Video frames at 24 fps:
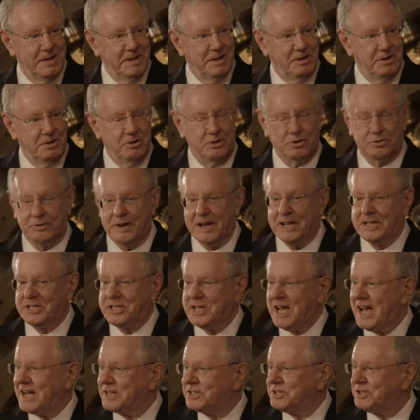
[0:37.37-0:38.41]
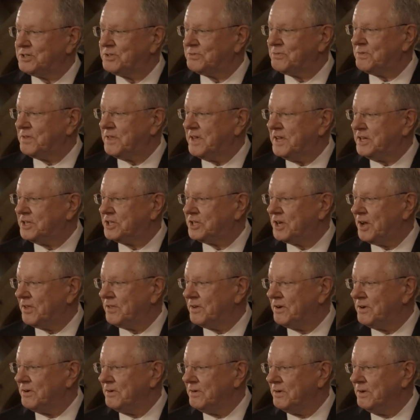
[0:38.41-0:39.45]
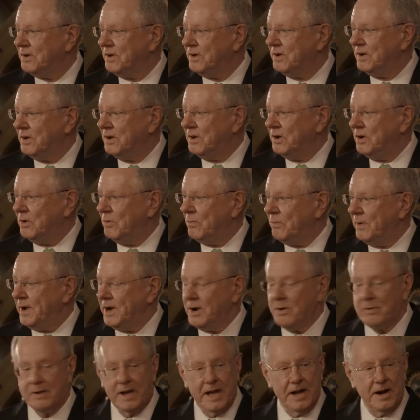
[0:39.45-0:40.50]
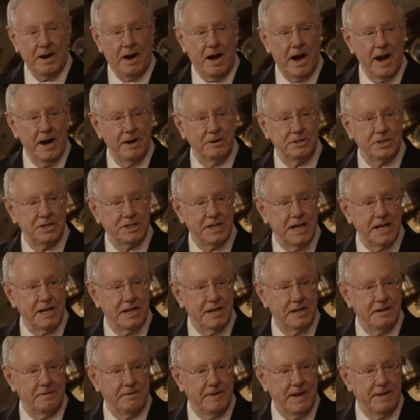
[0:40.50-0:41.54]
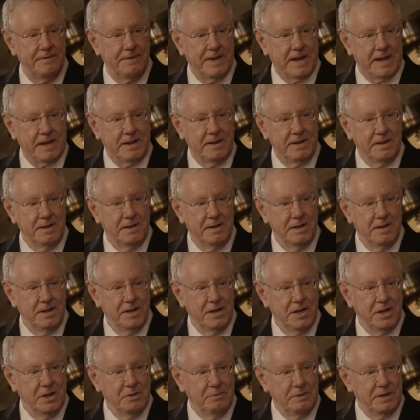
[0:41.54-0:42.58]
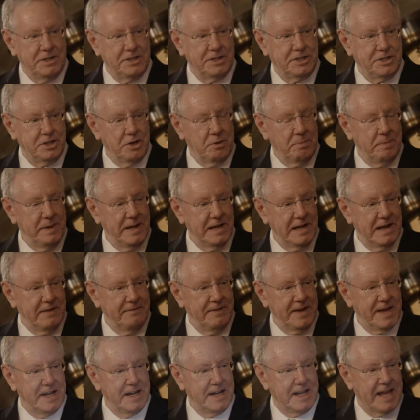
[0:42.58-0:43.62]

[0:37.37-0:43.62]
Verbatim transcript: do transactions with each other, we don't get a higher standard of living. We'd still be living in